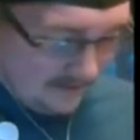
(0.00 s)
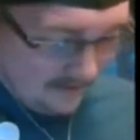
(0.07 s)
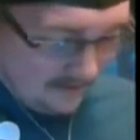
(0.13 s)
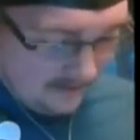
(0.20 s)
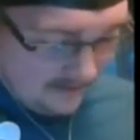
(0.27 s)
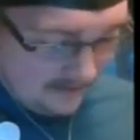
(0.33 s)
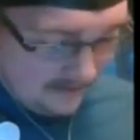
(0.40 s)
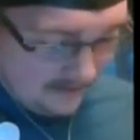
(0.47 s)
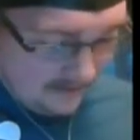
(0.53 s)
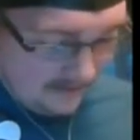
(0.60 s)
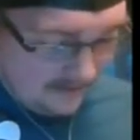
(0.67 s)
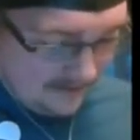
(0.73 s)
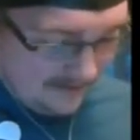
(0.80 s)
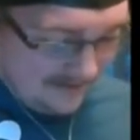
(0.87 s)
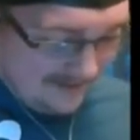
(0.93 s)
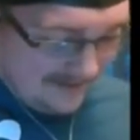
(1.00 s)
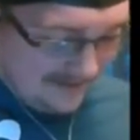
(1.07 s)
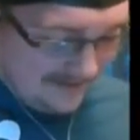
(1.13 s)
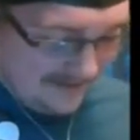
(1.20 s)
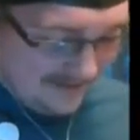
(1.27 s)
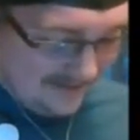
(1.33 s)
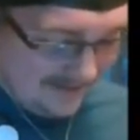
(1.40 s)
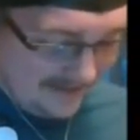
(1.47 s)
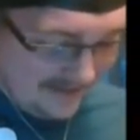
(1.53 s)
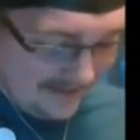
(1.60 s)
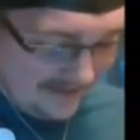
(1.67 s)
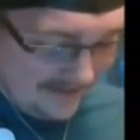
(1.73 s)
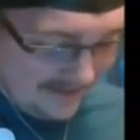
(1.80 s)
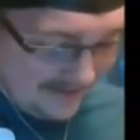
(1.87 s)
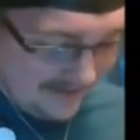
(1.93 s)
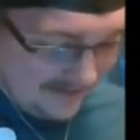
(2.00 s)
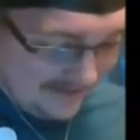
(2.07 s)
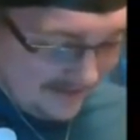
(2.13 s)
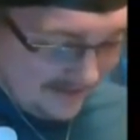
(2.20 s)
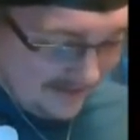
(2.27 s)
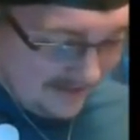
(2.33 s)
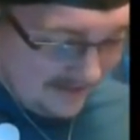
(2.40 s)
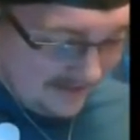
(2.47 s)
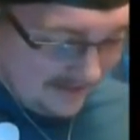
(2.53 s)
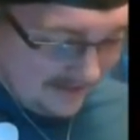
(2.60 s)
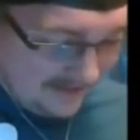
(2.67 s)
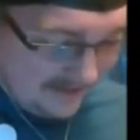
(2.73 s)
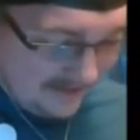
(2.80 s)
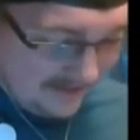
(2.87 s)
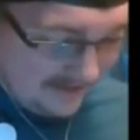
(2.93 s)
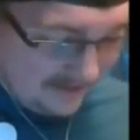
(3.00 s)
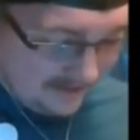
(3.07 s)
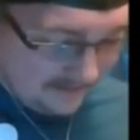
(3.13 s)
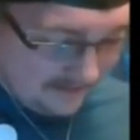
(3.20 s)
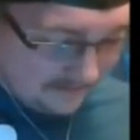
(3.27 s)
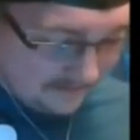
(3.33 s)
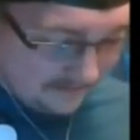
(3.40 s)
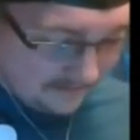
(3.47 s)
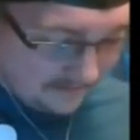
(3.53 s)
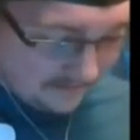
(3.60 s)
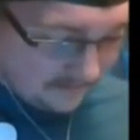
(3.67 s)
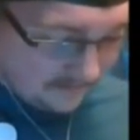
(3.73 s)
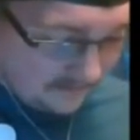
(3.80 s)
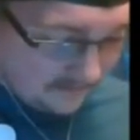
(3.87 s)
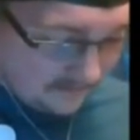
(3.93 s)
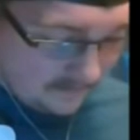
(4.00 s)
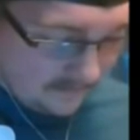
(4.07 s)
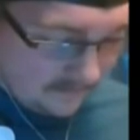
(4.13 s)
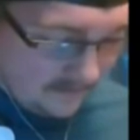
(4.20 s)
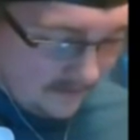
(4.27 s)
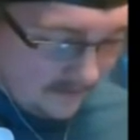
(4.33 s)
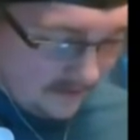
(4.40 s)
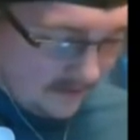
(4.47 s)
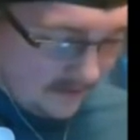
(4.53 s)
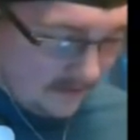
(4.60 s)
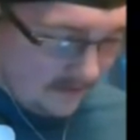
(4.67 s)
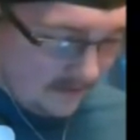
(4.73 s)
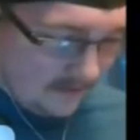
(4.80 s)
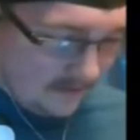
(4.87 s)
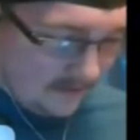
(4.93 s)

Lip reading: [no speech]